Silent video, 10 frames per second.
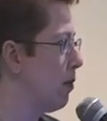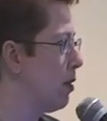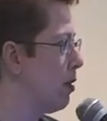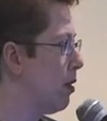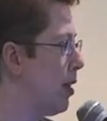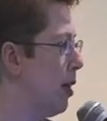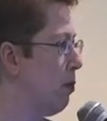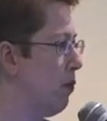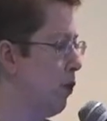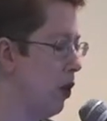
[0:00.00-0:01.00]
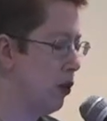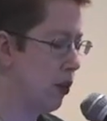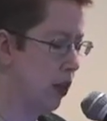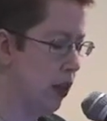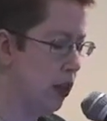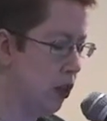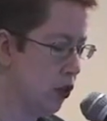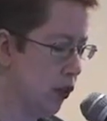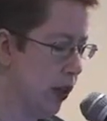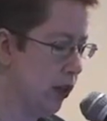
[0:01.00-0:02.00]
Sustainable Forest
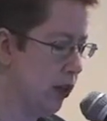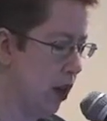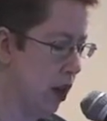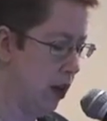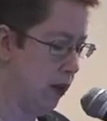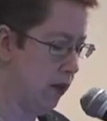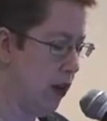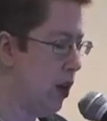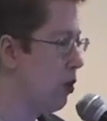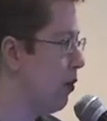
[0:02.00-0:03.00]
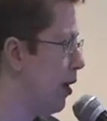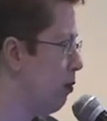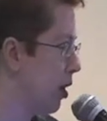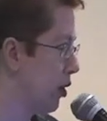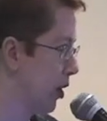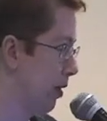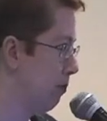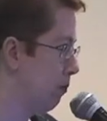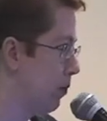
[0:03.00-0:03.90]
Industries of greenwashing,